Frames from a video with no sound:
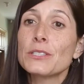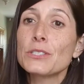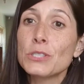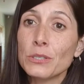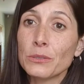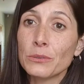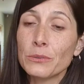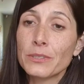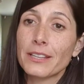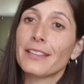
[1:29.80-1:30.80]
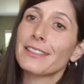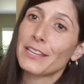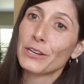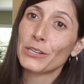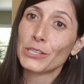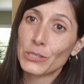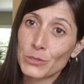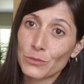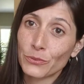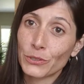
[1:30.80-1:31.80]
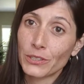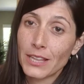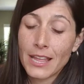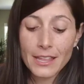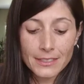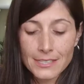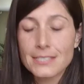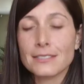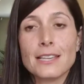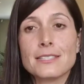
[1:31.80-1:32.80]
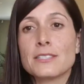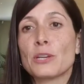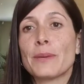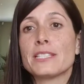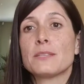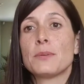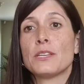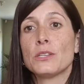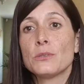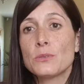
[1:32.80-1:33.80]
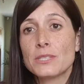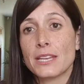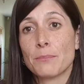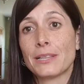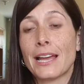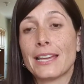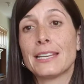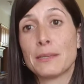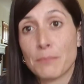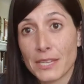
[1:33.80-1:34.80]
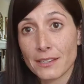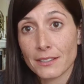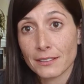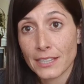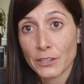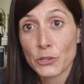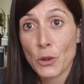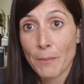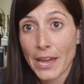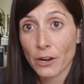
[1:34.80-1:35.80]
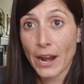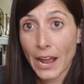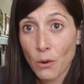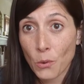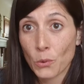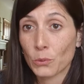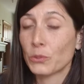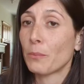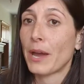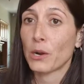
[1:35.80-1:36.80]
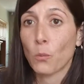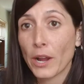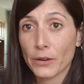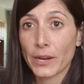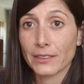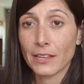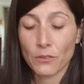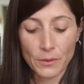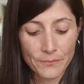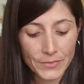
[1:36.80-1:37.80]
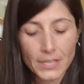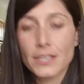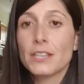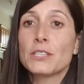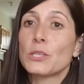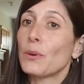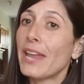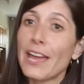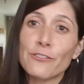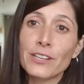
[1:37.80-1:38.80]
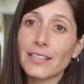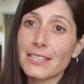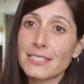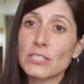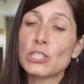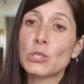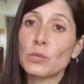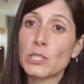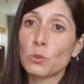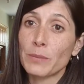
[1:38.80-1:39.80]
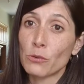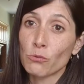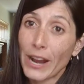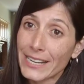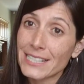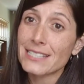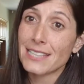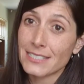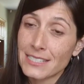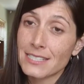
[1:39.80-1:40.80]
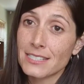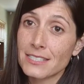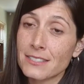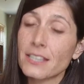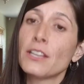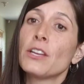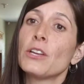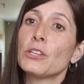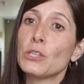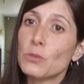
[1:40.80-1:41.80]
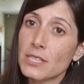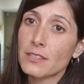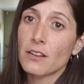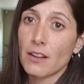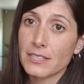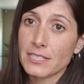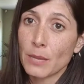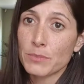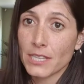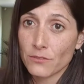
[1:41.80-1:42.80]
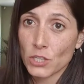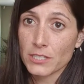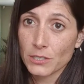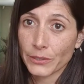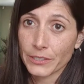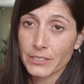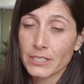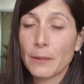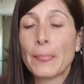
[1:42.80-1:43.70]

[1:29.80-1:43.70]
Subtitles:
2, they're useful. These lessons are meant to be used and applied immediately, no matter how old, no matter what grade level. So in every lesson, students will be writing sentences using the concepts they've just learned,